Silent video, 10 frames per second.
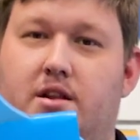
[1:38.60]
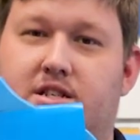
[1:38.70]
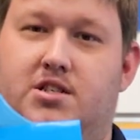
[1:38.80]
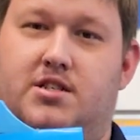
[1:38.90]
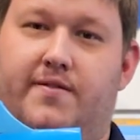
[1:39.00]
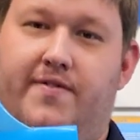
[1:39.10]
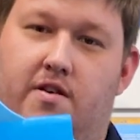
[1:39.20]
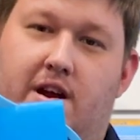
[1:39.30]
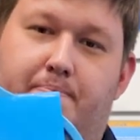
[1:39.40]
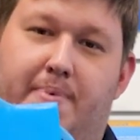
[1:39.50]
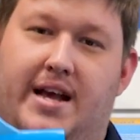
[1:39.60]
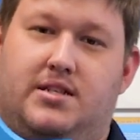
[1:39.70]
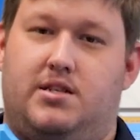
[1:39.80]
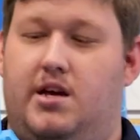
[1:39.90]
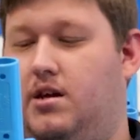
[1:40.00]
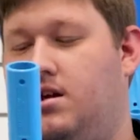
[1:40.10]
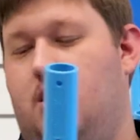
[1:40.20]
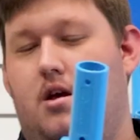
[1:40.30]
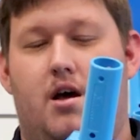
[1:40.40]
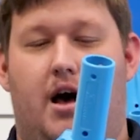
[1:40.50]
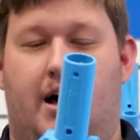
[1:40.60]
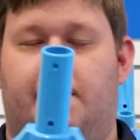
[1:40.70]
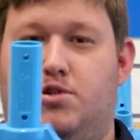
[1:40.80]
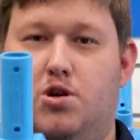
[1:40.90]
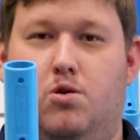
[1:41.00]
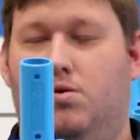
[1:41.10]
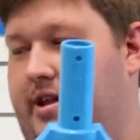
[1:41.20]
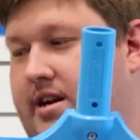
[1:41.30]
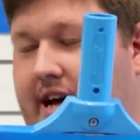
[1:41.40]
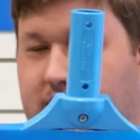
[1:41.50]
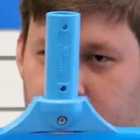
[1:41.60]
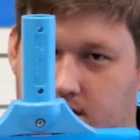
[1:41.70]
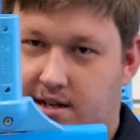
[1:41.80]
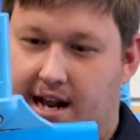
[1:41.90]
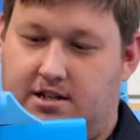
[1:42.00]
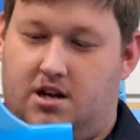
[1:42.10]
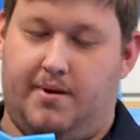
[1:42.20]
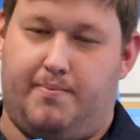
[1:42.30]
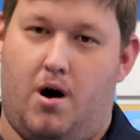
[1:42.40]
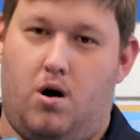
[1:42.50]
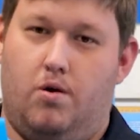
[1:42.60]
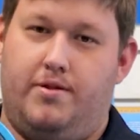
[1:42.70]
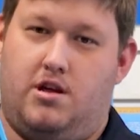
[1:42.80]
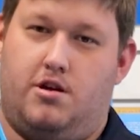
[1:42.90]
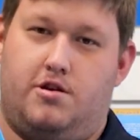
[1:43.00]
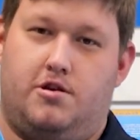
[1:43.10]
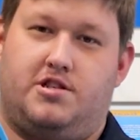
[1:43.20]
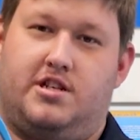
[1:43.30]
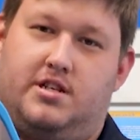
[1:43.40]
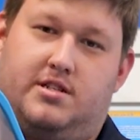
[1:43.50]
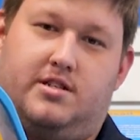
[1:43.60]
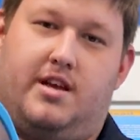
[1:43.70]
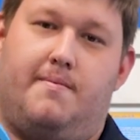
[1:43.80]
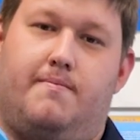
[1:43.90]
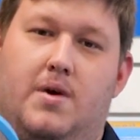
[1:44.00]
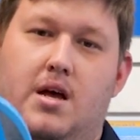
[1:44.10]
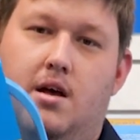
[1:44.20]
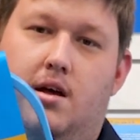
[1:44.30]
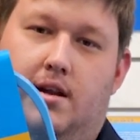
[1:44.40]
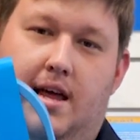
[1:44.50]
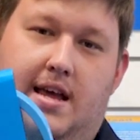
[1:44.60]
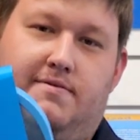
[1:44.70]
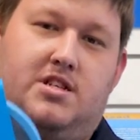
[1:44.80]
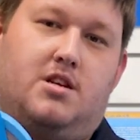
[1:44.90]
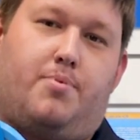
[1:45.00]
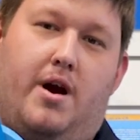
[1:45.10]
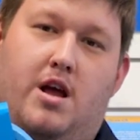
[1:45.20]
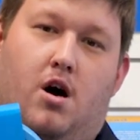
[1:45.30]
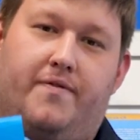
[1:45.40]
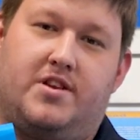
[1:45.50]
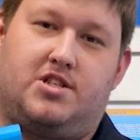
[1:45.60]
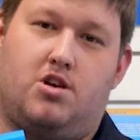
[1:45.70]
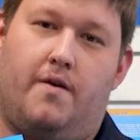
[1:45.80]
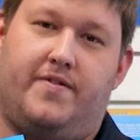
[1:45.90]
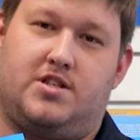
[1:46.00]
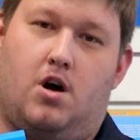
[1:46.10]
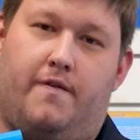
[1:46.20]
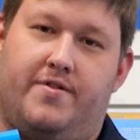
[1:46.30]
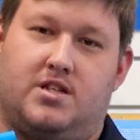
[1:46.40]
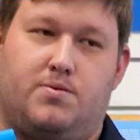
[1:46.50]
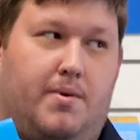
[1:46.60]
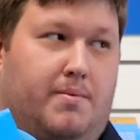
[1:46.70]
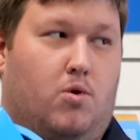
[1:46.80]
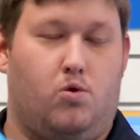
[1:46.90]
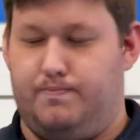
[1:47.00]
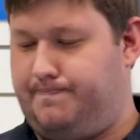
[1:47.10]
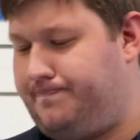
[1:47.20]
this is just a very basic tool that attaches to the telescopic pole that you use to just skim leaves and debris off the surface of the swimming pool.